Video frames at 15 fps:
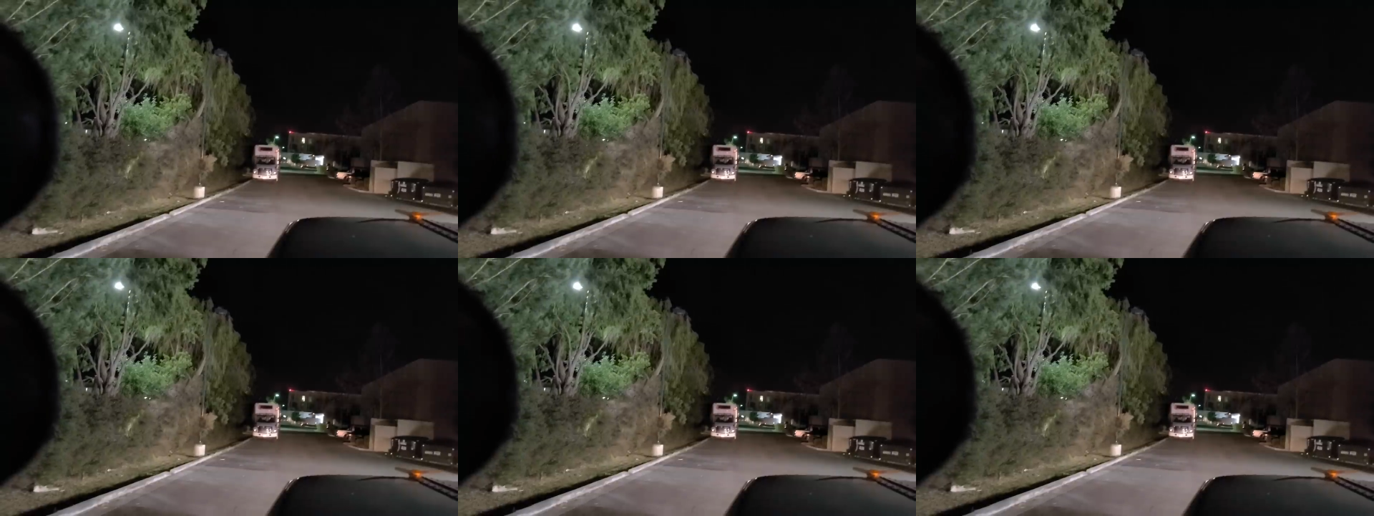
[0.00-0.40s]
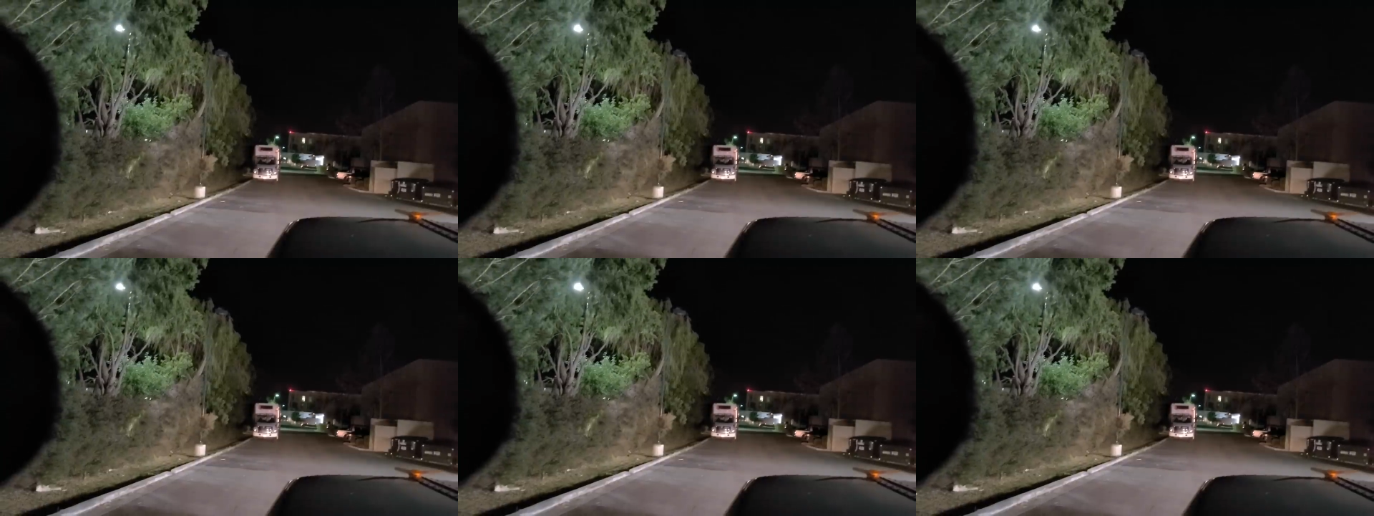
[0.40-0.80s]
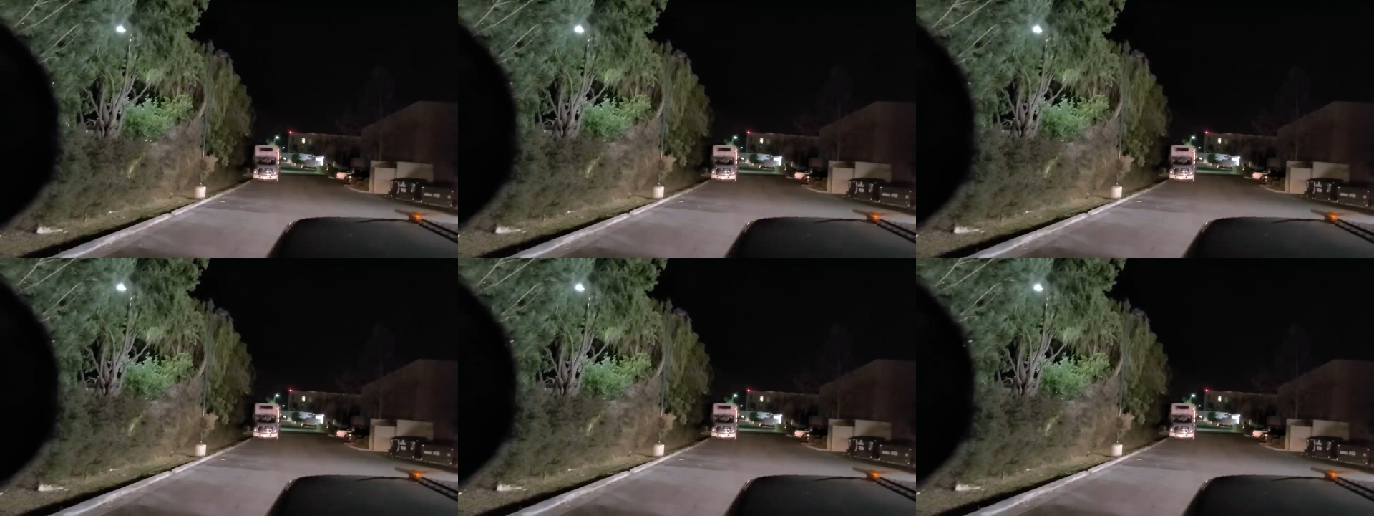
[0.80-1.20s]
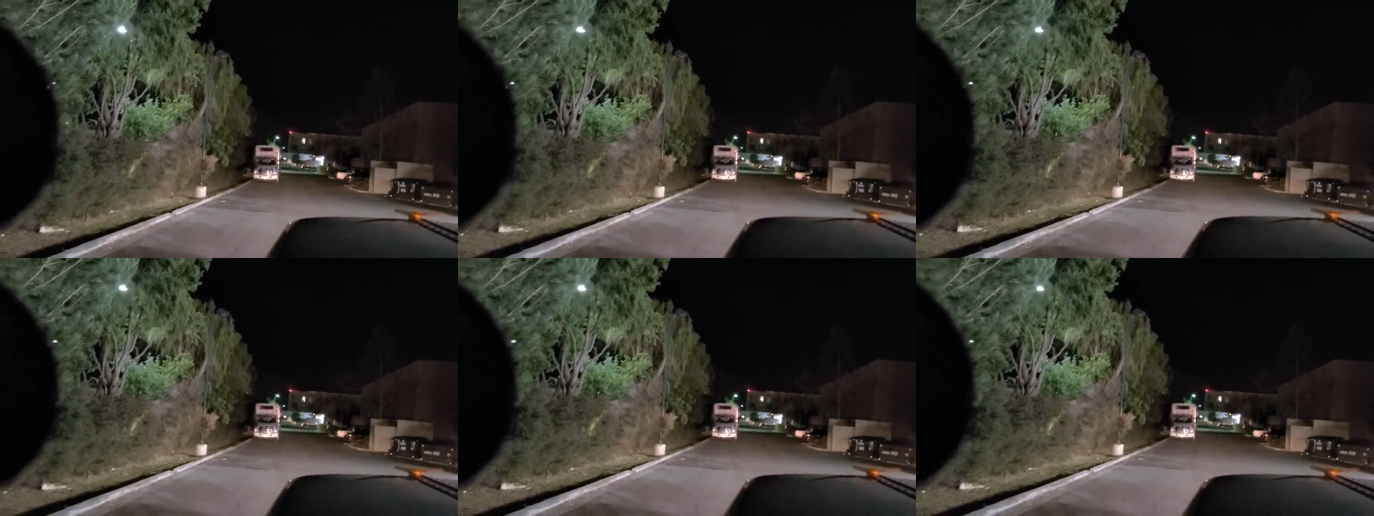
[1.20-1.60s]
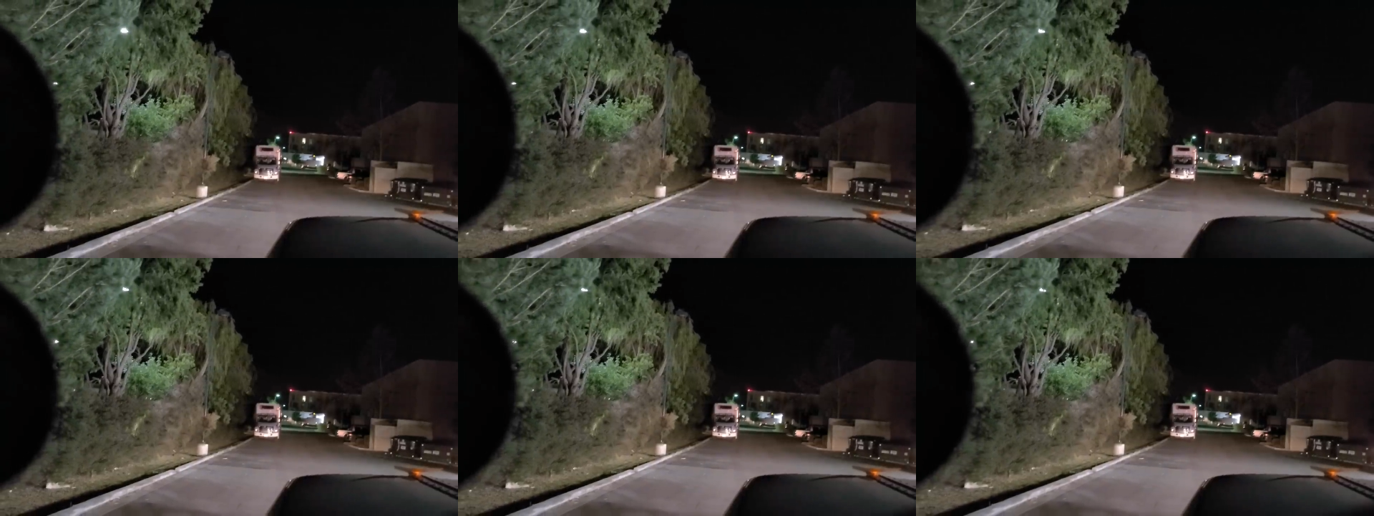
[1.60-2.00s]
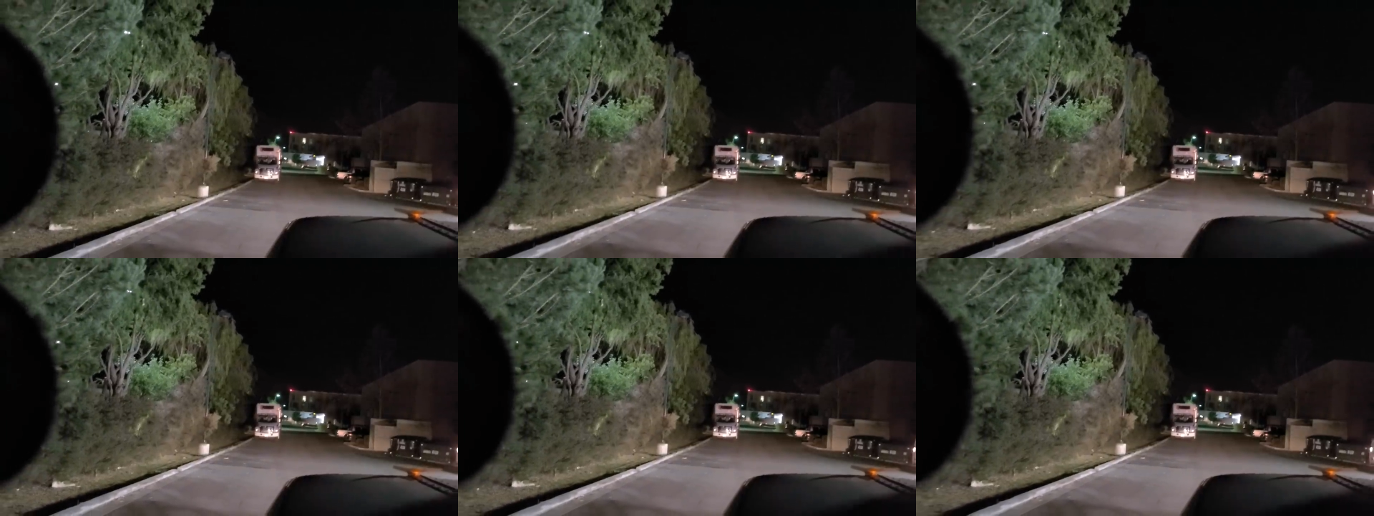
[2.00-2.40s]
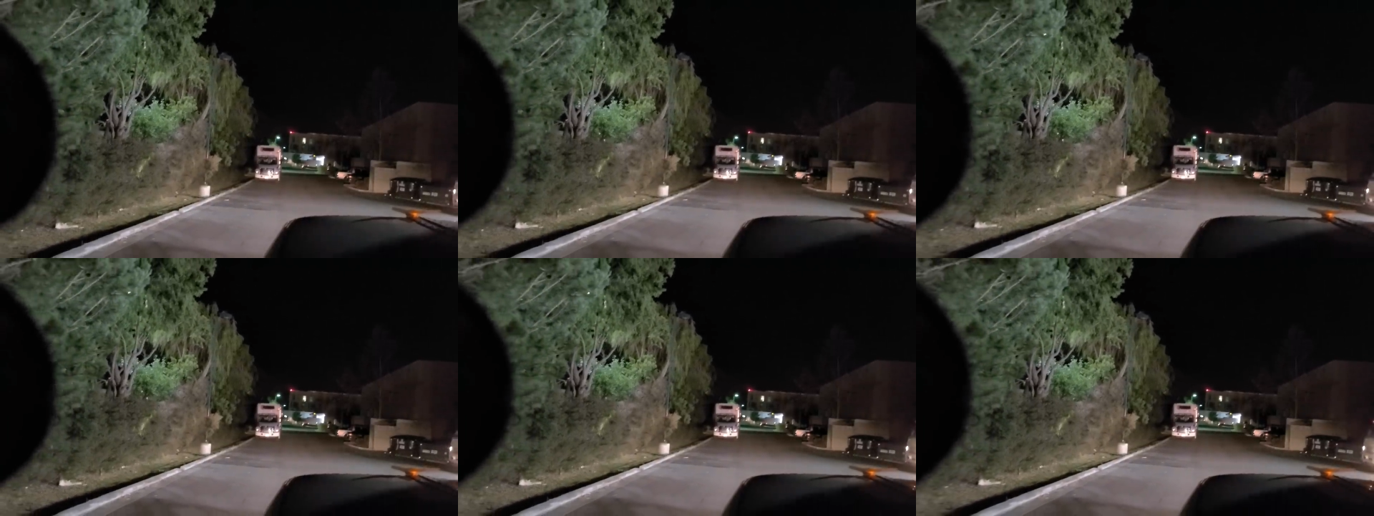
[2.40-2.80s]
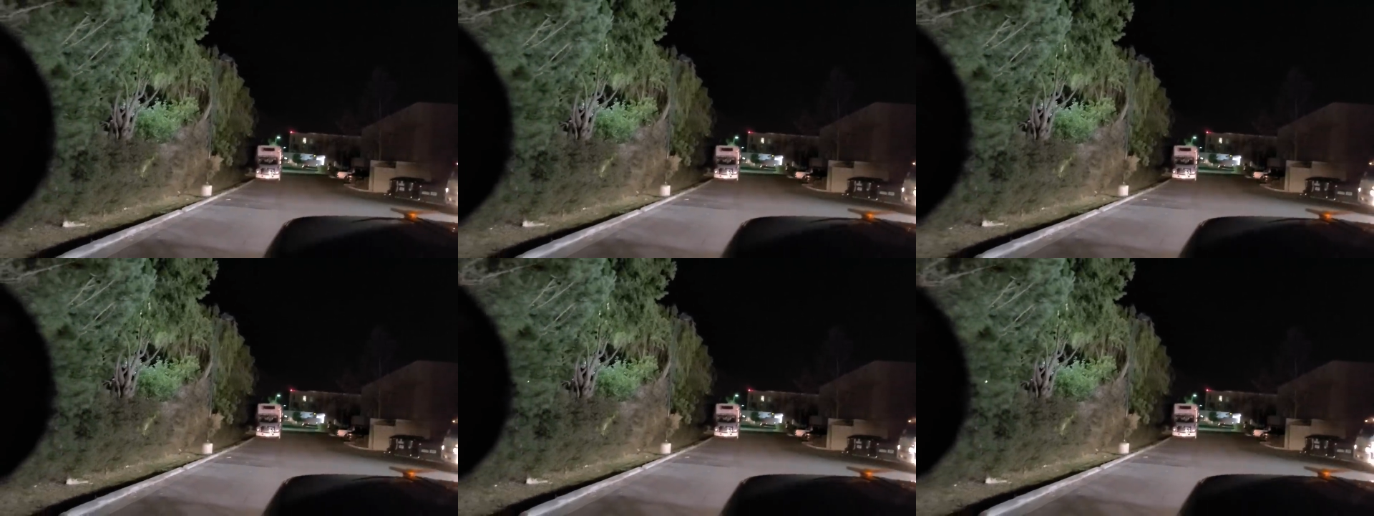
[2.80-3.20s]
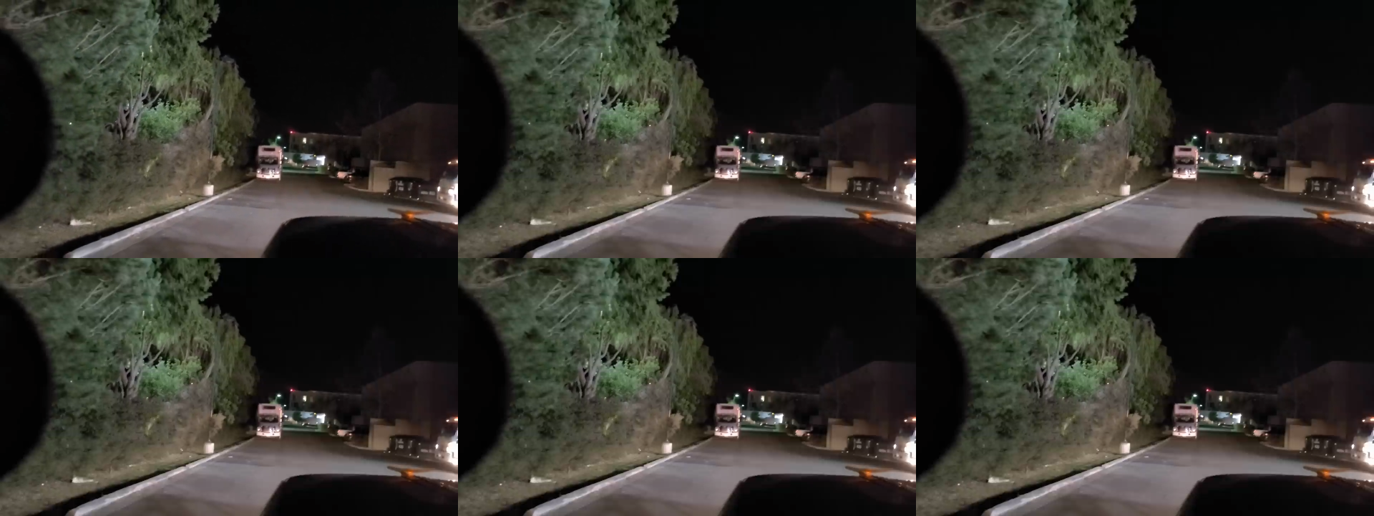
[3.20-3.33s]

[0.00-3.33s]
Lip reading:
Nobody's mouth can be seen.